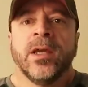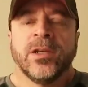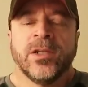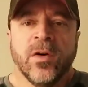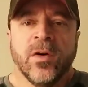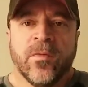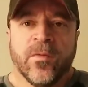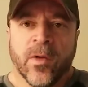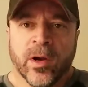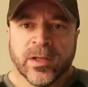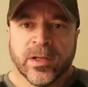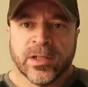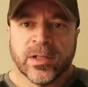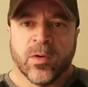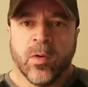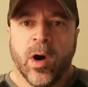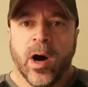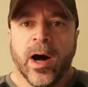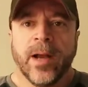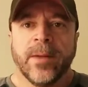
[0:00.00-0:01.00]
to front
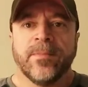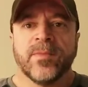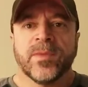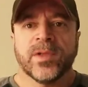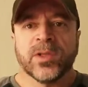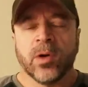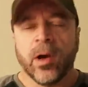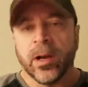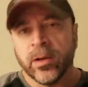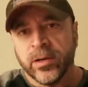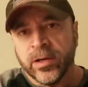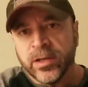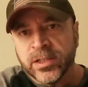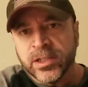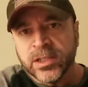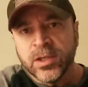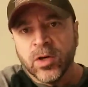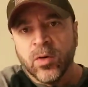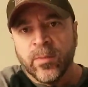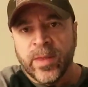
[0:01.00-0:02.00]
squat, so I'm going to
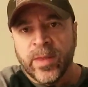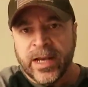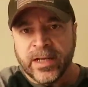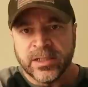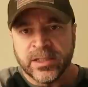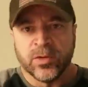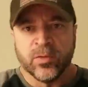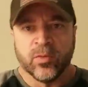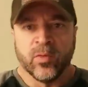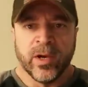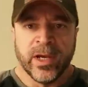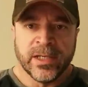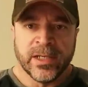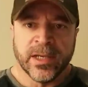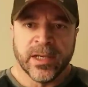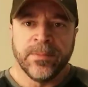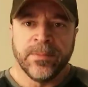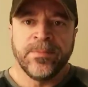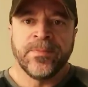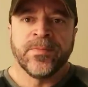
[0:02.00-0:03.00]
assume that's the
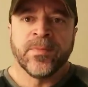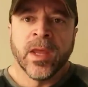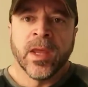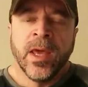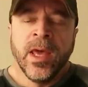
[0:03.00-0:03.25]
reason.